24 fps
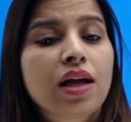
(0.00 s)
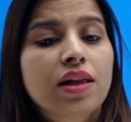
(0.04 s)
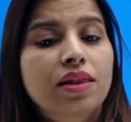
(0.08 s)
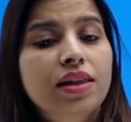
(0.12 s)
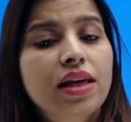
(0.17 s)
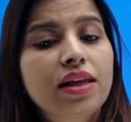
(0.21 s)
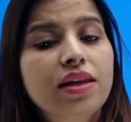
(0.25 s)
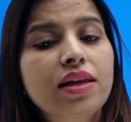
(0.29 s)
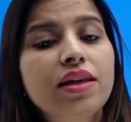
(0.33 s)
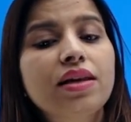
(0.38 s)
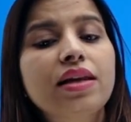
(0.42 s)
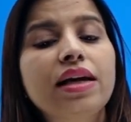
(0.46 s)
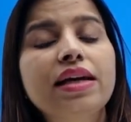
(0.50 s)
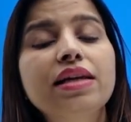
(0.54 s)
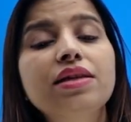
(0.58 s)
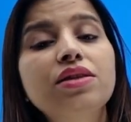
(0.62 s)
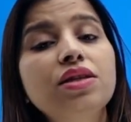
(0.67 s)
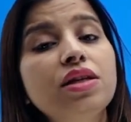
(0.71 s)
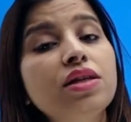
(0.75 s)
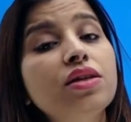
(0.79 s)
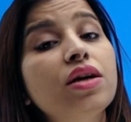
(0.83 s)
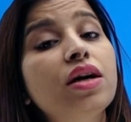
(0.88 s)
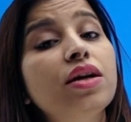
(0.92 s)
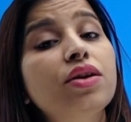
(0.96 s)
Then in
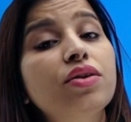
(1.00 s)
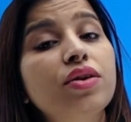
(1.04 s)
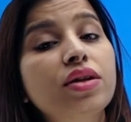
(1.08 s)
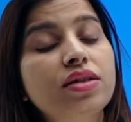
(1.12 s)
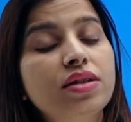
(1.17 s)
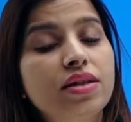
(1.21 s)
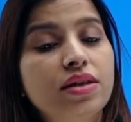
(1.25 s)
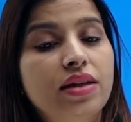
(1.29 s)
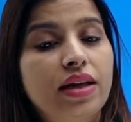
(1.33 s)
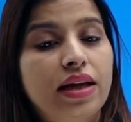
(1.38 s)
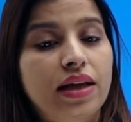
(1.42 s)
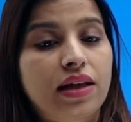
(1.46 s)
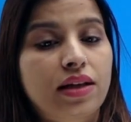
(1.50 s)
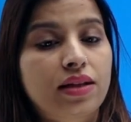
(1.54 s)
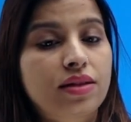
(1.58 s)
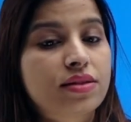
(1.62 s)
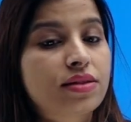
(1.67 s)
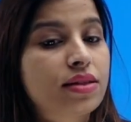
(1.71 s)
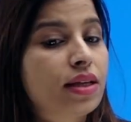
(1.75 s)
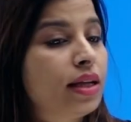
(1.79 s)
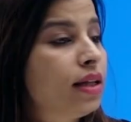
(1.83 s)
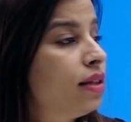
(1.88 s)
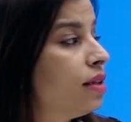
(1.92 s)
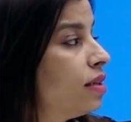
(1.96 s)
1909,
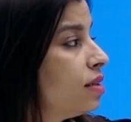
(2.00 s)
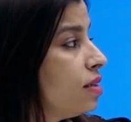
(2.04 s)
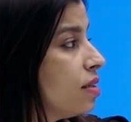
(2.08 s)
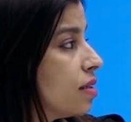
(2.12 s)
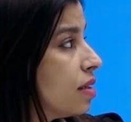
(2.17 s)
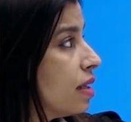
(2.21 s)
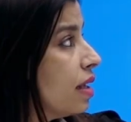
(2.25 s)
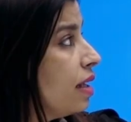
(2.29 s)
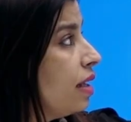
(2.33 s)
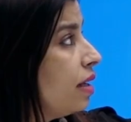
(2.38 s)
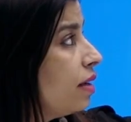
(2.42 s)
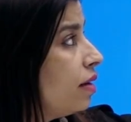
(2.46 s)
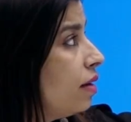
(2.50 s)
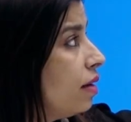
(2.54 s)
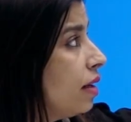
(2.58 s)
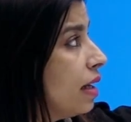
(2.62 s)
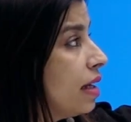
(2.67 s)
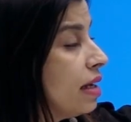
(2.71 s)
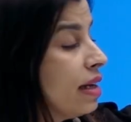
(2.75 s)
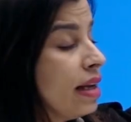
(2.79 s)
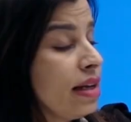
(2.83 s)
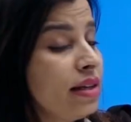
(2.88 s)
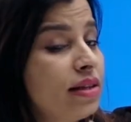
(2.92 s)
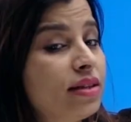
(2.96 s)
see the year
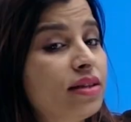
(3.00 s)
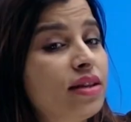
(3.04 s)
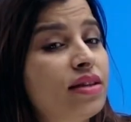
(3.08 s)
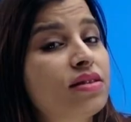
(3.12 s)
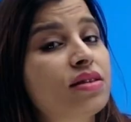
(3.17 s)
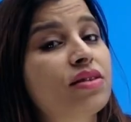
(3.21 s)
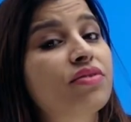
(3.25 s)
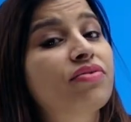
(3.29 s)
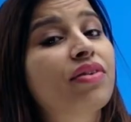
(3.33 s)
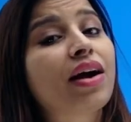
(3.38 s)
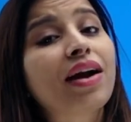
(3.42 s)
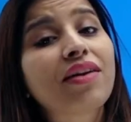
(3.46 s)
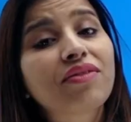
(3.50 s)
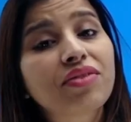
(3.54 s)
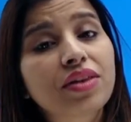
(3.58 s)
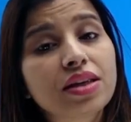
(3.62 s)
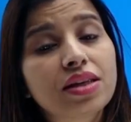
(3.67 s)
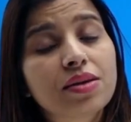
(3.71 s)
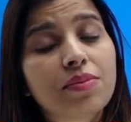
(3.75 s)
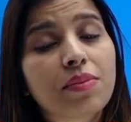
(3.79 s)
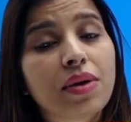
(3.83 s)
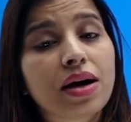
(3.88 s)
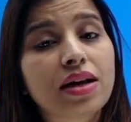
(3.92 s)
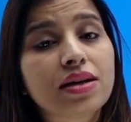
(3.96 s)
in 1885 they
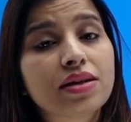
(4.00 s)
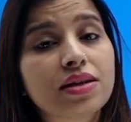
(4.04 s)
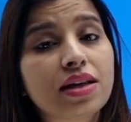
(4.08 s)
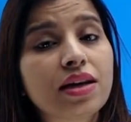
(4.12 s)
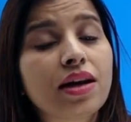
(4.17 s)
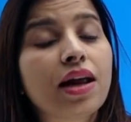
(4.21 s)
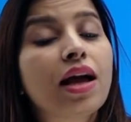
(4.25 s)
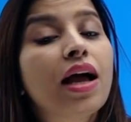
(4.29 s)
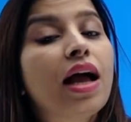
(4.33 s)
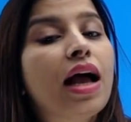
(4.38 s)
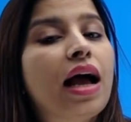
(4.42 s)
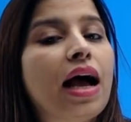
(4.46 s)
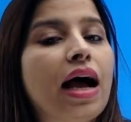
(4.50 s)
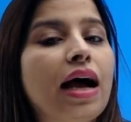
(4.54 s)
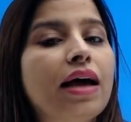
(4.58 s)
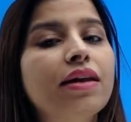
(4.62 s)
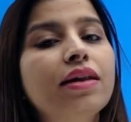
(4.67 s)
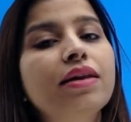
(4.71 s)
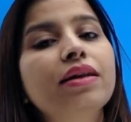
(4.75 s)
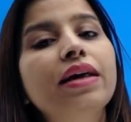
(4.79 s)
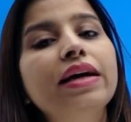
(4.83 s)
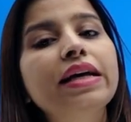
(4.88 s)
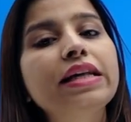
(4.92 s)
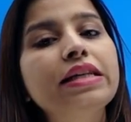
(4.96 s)
demanded and
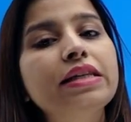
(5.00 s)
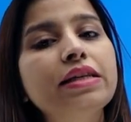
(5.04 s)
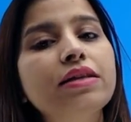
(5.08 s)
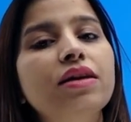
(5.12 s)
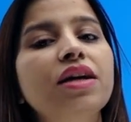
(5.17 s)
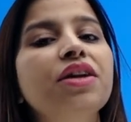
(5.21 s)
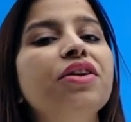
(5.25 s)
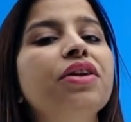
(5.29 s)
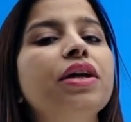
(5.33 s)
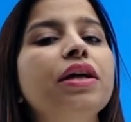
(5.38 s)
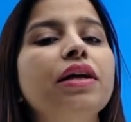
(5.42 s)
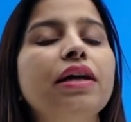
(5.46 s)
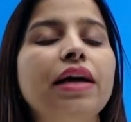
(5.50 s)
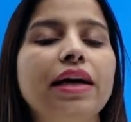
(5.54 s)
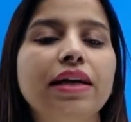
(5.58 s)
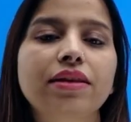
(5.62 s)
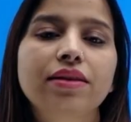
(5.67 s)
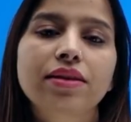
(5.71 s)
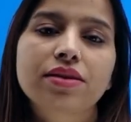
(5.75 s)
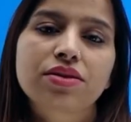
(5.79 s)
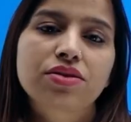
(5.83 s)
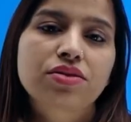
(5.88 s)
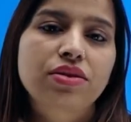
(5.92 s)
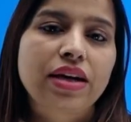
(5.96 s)
in 1909
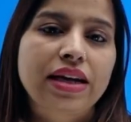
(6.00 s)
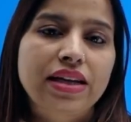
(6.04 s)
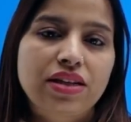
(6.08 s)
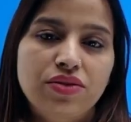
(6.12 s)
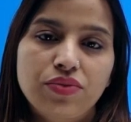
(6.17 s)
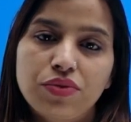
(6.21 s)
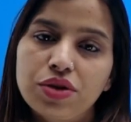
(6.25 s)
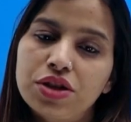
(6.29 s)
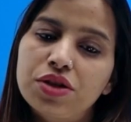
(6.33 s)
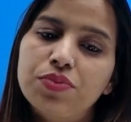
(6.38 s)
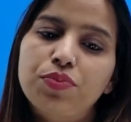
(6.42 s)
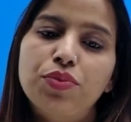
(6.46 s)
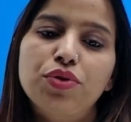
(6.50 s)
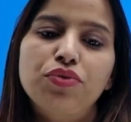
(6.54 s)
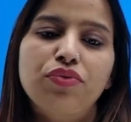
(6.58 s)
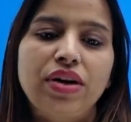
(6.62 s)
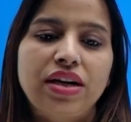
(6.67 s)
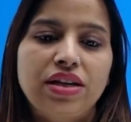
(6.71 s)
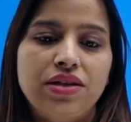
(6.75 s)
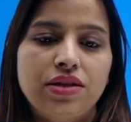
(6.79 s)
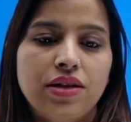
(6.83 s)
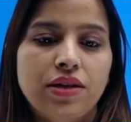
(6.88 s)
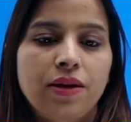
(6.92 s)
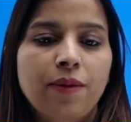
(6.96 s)
this right was
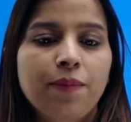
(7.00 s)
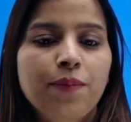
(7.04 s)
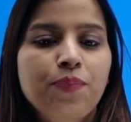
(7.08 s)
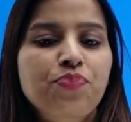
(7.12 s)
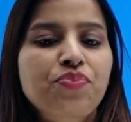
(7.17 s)
provided.